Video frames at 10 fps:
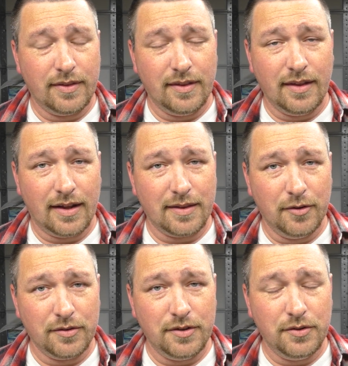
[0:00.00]
Not the
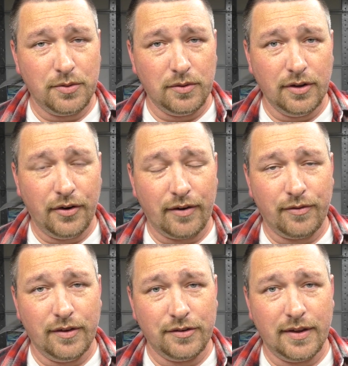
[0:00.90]
most usual loadout
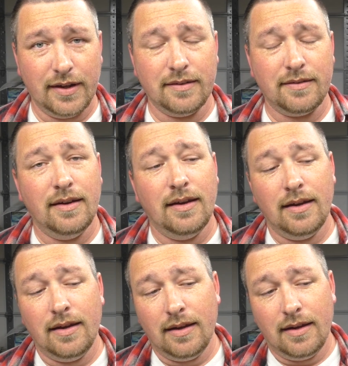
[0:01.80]
for those things.
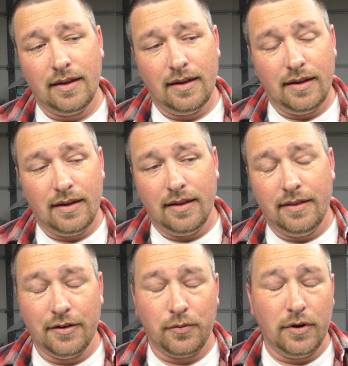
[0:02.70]

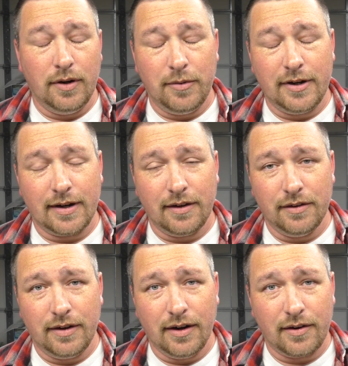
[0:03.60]
This one in
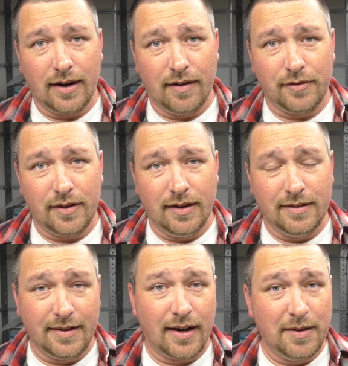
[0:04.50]
particular aircraft
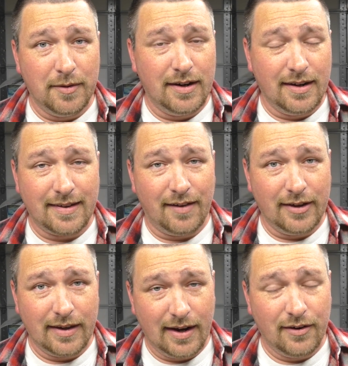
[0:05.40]
is documented as
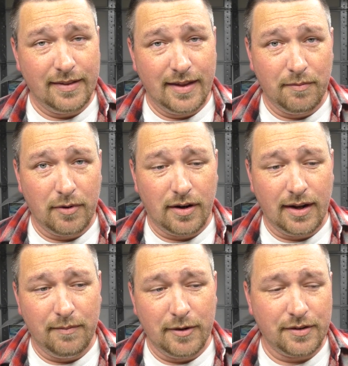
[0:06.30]
having carried them on
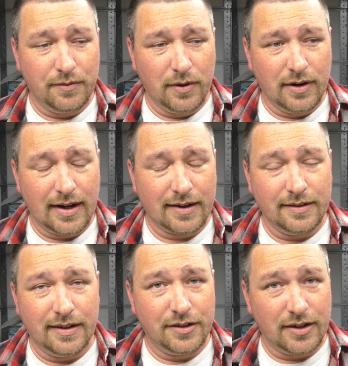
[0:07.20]
a mission where it
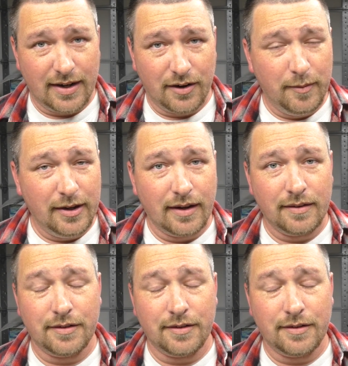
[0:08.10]
actually shot down a MiG.